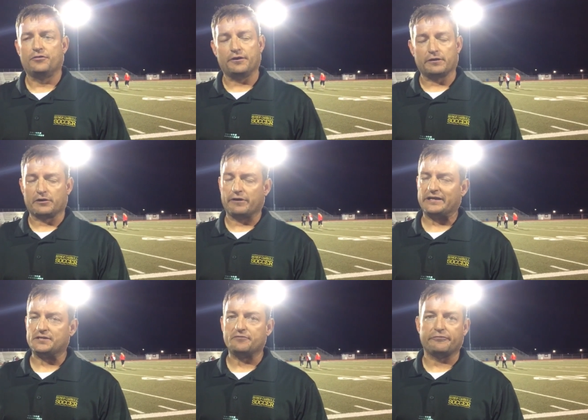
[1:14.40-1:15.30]
they're a
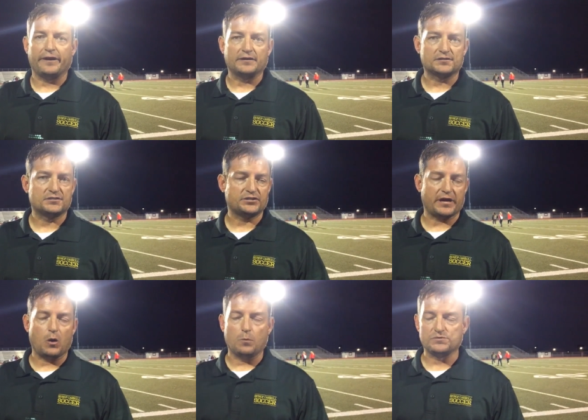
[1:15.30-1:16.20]
great defense.
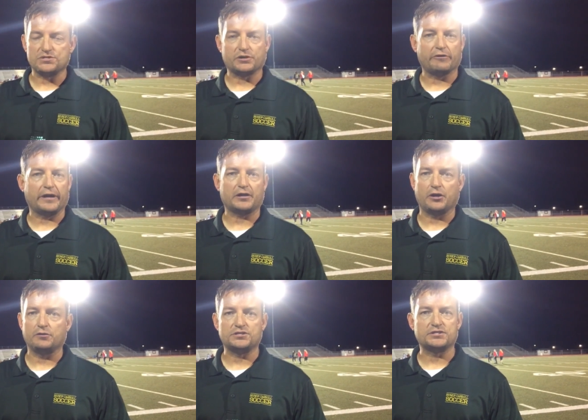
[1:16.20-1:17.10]
Jay Holmes is a great
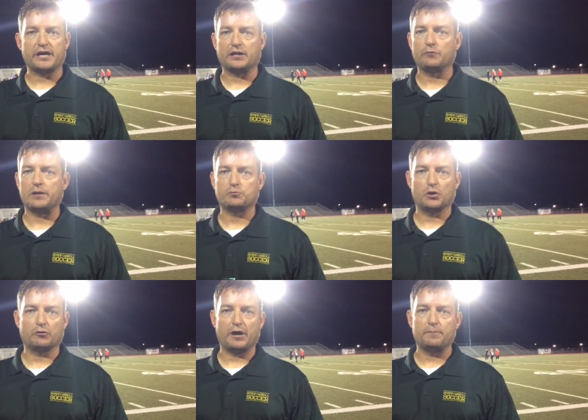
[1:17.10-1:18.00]
coach. He's got a great
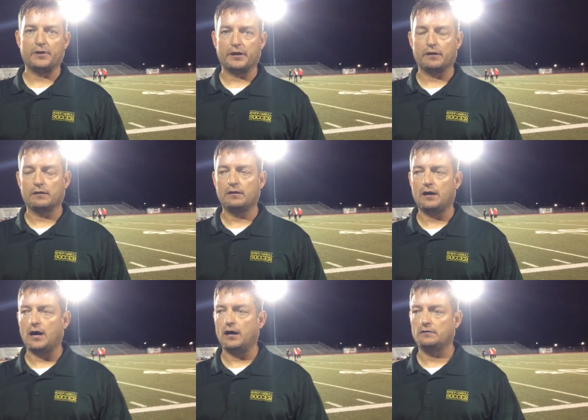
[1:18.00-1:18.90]
program there.
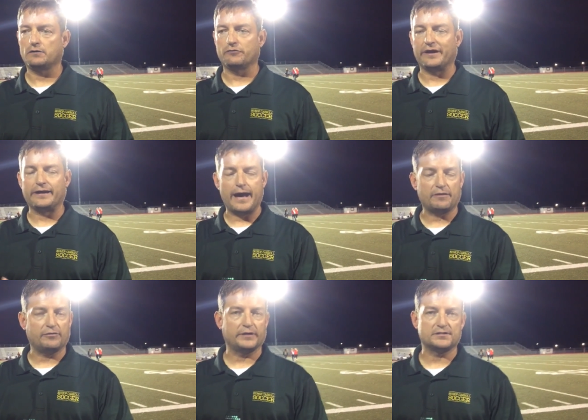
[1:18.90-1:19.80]
Uh, great
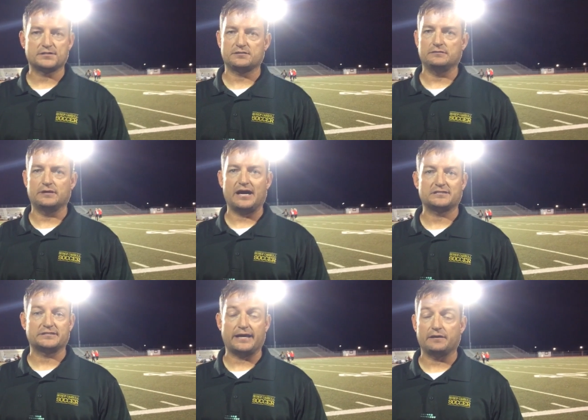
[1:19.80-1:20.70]
athletes,
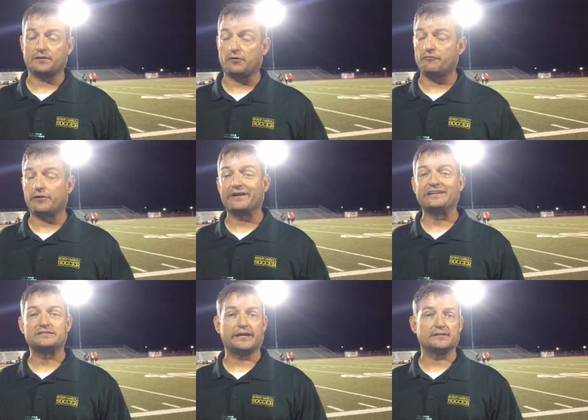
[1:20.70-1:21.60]
lots of talent. They're a very
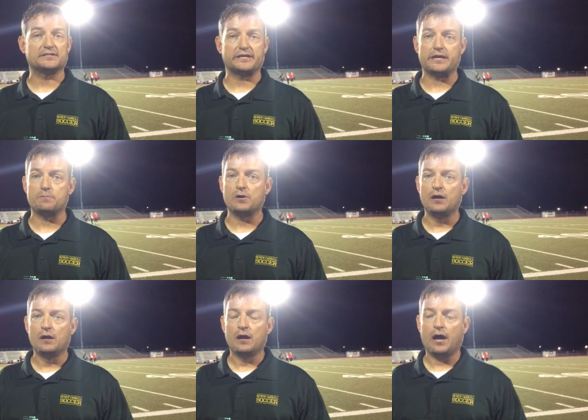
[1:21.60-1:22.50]
intense team.
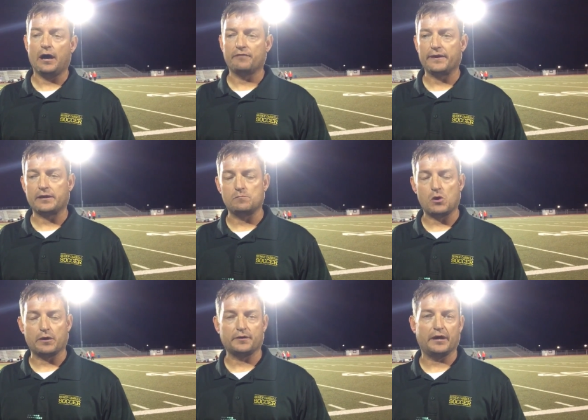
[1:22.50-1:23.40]
Uh, they come
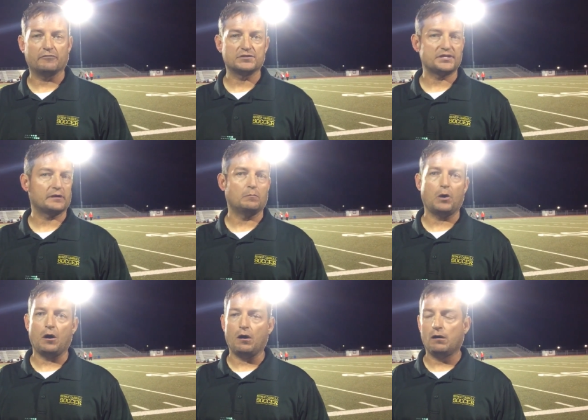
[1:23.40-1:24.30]
hard to every single
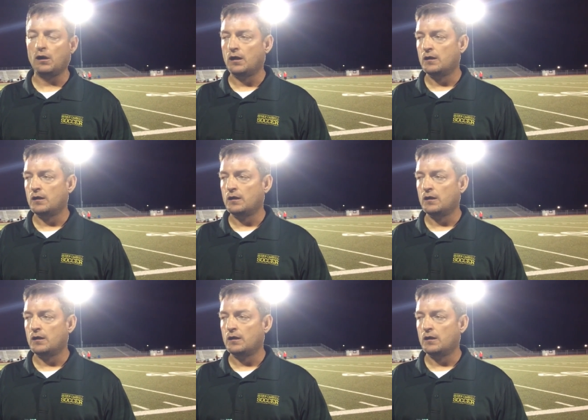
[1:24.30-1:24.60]
ball.